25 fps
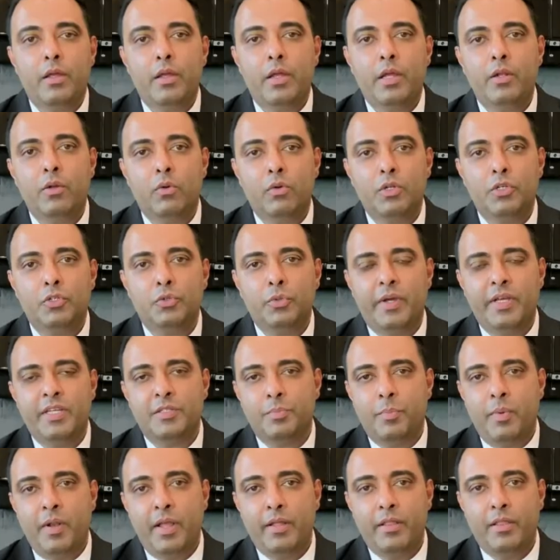In order to
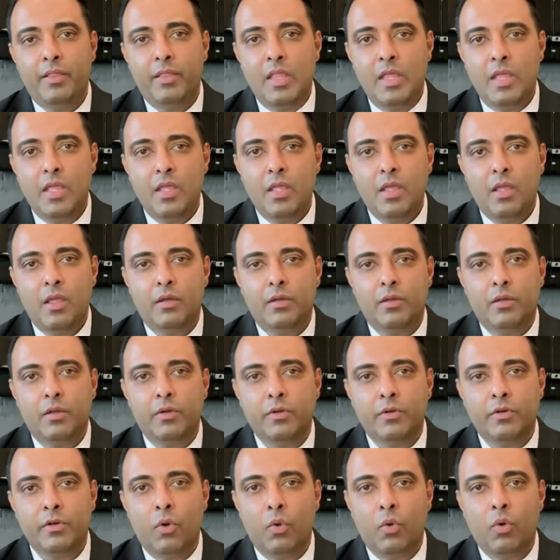explain the
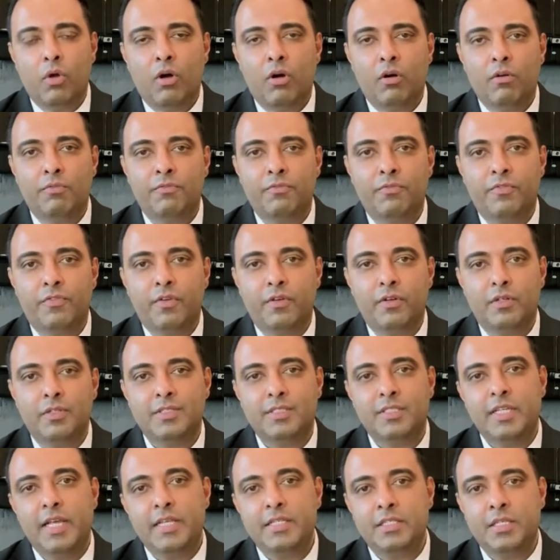role of
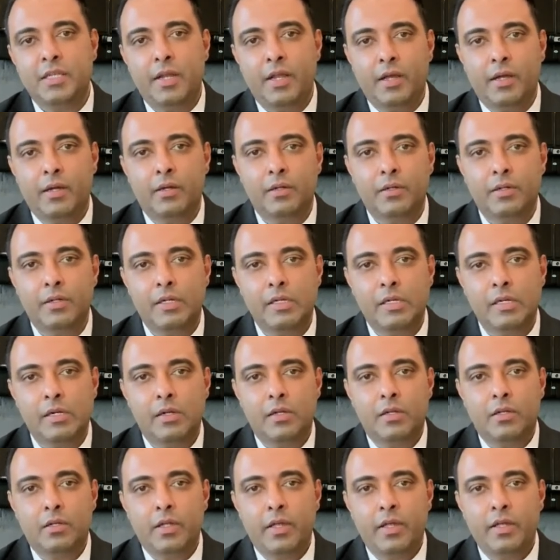SASRIA
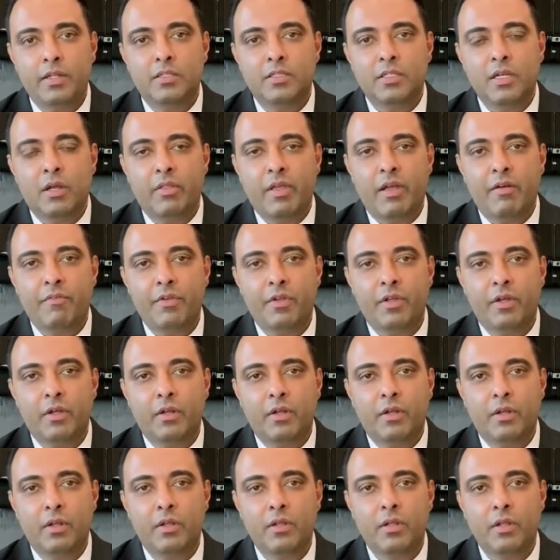in South
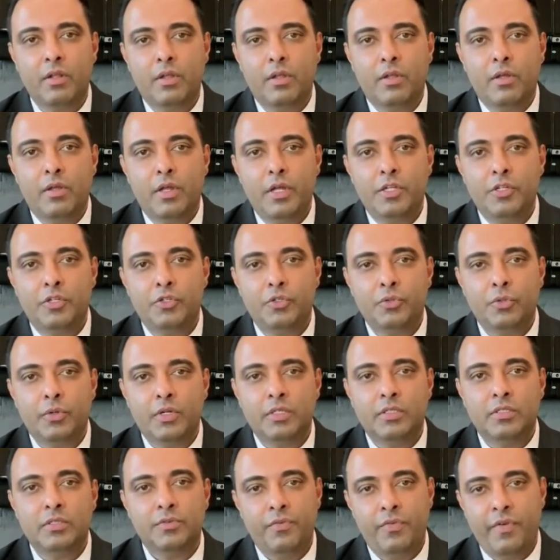African
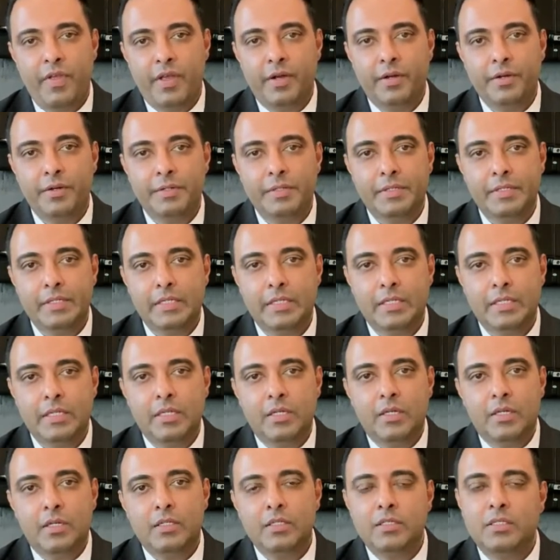insurance sphere,
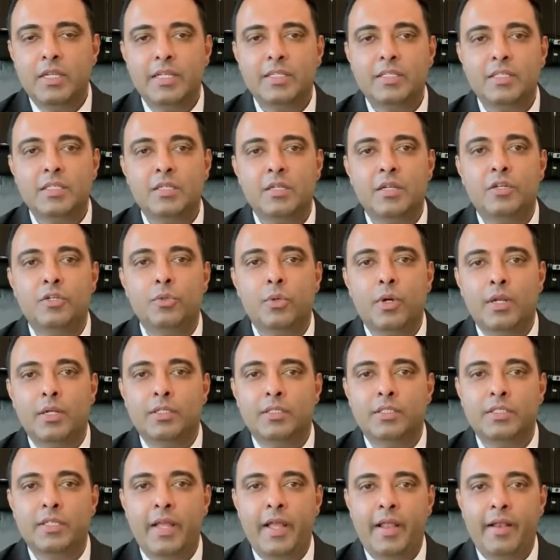it is necessary to
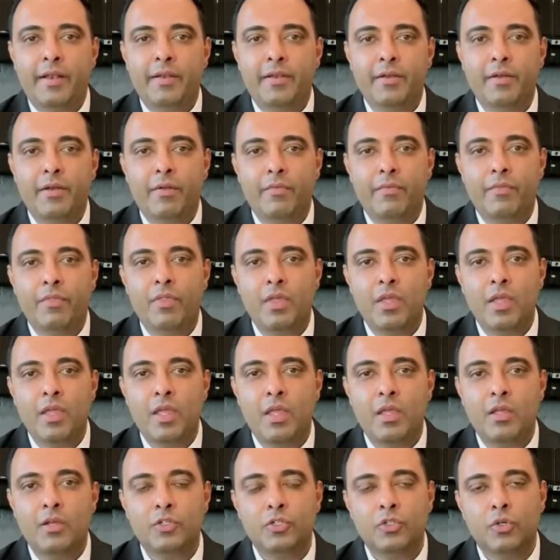understand
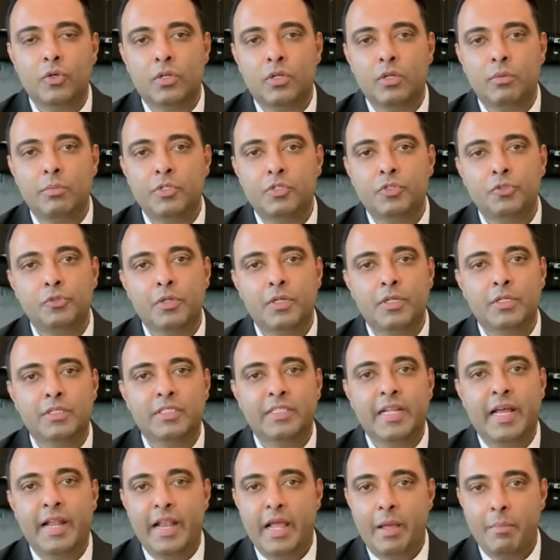the short-term insurance
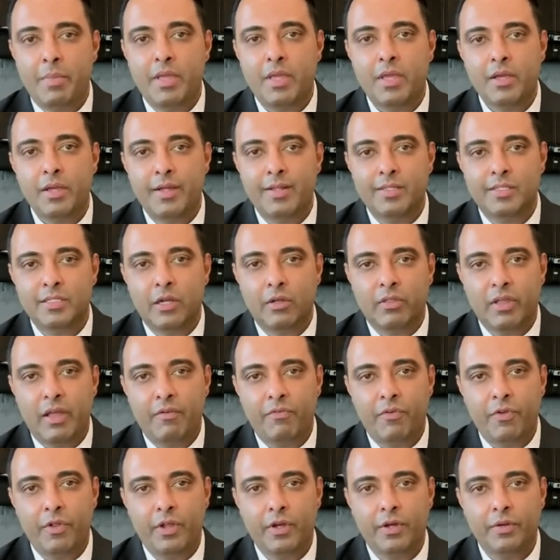dynamic in South
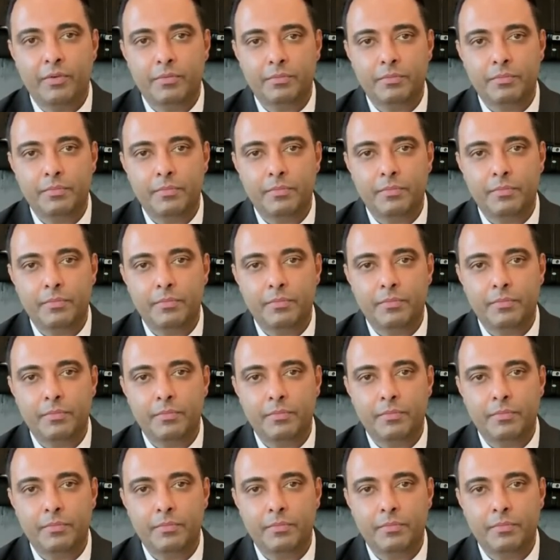Africa.